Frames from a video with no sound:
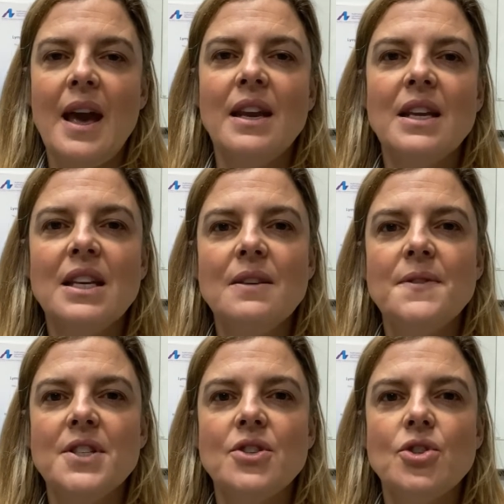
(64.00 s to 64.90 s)
and it
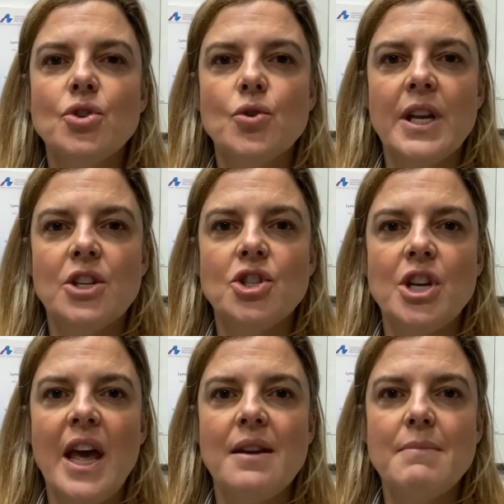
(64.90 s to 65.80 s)
gives a stretch
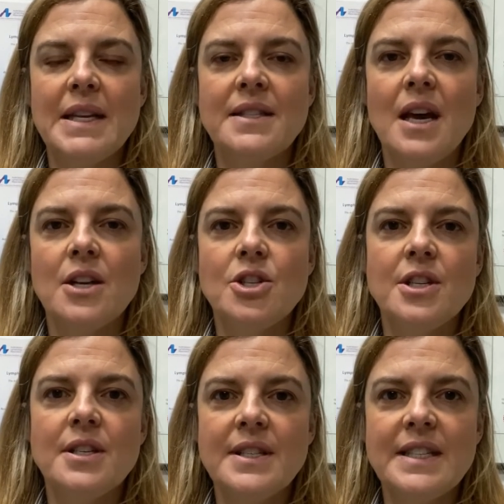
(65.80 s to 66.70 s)
and massage to
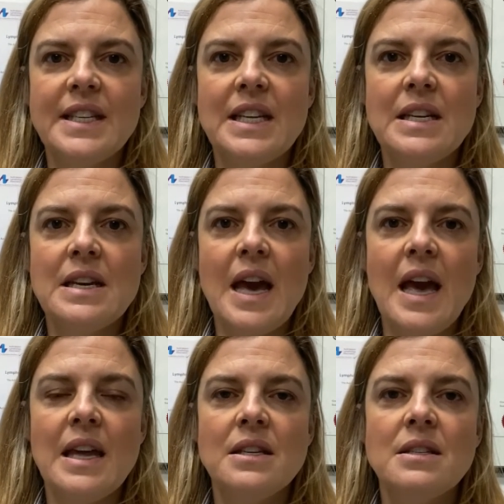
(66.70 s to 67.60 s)
the skin
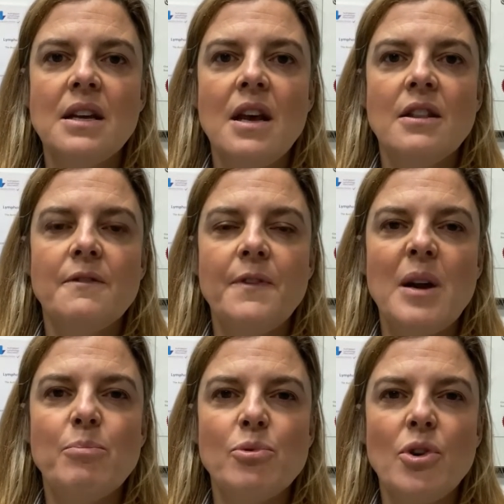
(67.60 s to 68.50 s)
and the
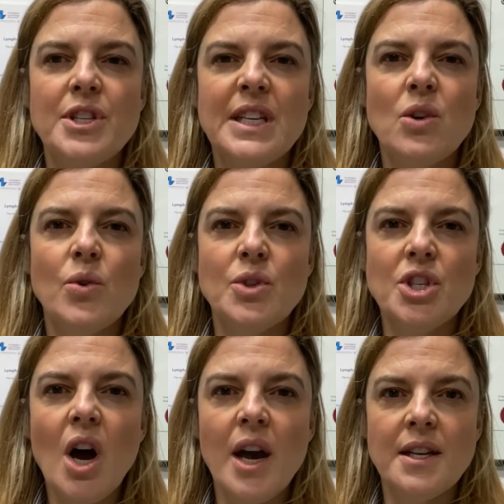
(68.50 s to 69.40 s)
fibrotic or
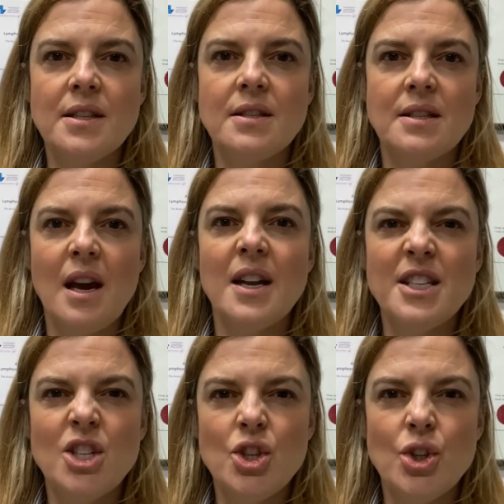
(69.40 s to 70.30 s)
tight scar
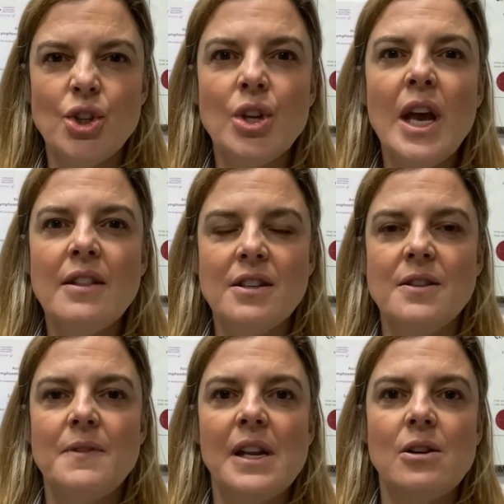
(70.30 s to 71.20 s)
tissue that
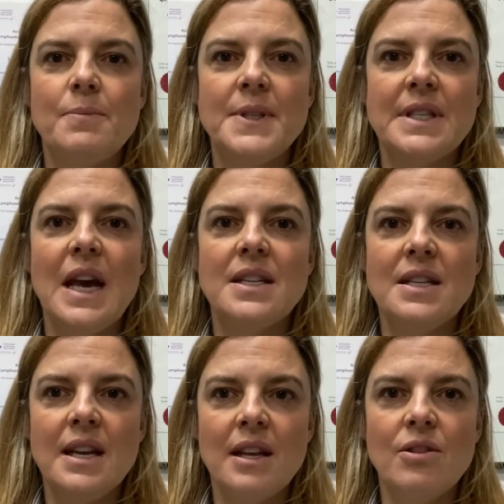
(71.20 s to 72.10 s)
develops
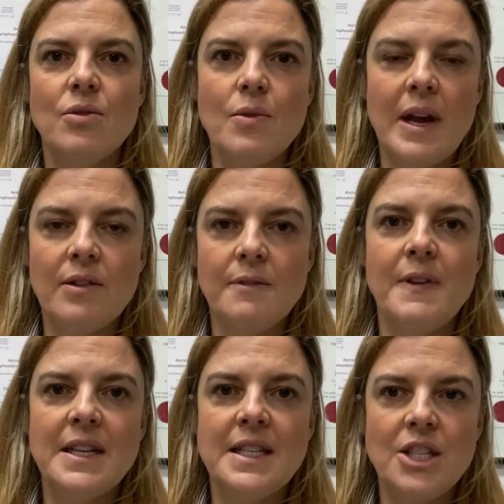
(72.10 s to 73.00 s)
underneath throughout the
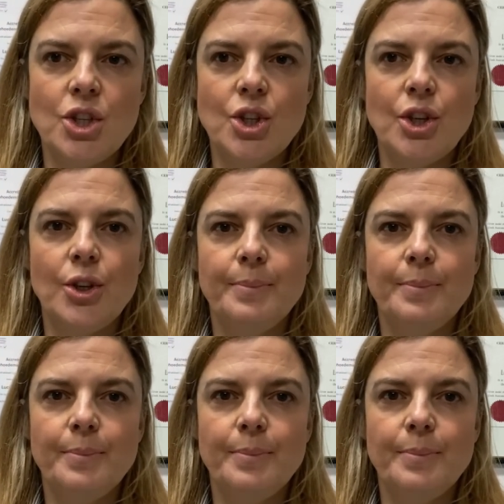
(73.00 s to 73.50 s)
fatty tissue.